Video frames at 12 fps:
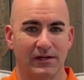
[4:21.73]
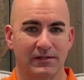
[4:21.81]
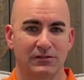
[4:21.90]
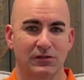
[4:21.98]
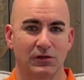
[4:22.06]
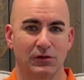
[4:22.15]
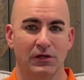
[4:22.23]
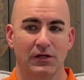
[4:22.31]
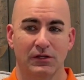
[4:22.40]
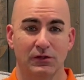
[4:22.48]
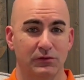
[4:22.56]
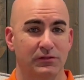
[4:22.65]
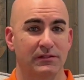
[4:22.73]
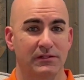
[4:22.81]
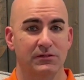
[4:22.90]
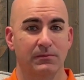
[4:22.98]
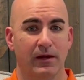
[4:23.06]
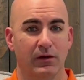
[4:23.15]
So you'll see this
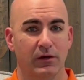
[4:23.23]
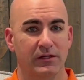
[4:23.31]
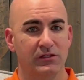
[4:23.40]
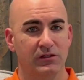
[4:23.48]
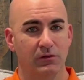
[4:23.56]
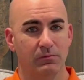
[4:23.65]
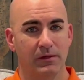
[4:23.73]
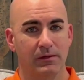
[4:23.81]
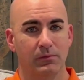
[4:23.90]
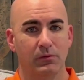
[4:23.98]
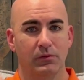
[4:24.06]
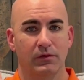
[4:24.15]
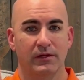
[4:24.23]
migration of people